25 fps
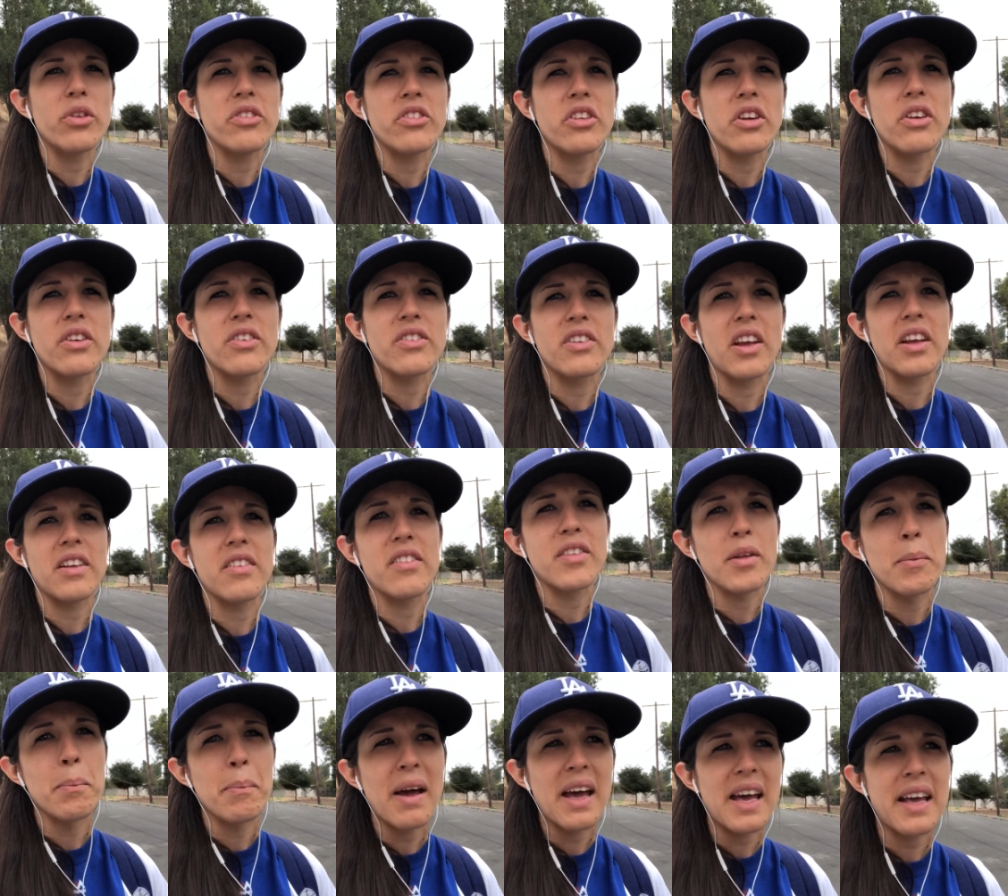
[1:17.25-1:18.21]
a series against
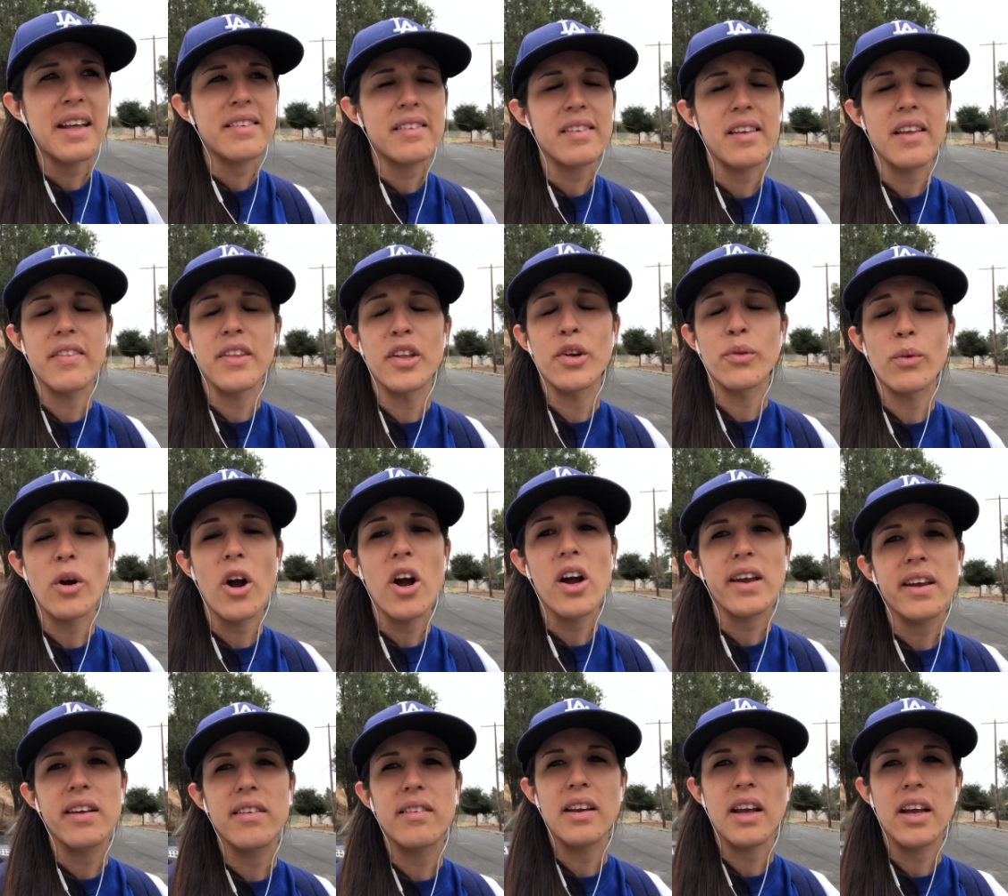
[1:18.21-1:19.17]
the Mets and then
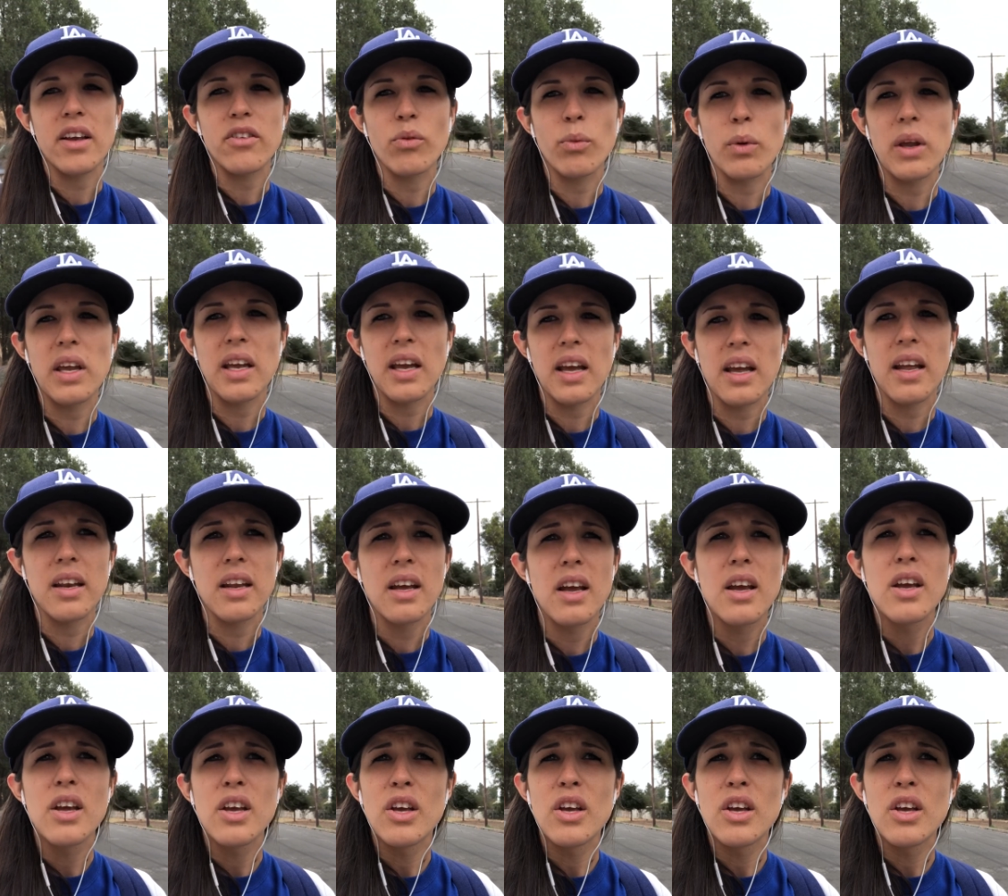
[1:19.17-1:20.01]
Rockies next weekend.